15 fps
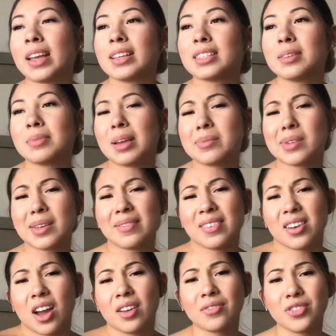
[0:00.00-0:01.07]
Sometimes I leave
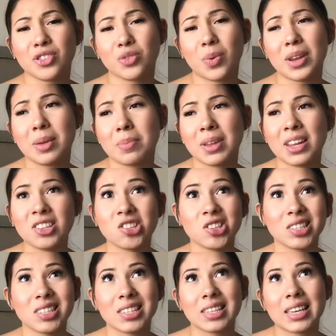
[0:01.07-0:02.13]
it on for 20 minutes
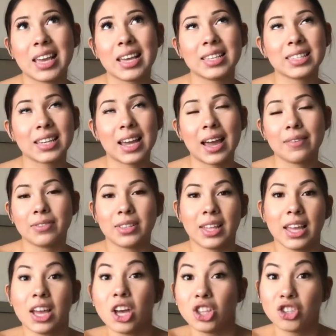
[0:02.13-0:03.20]
just in case like I have to
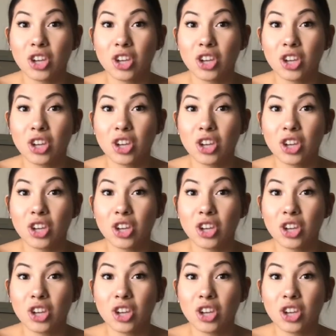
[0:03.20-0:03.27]
like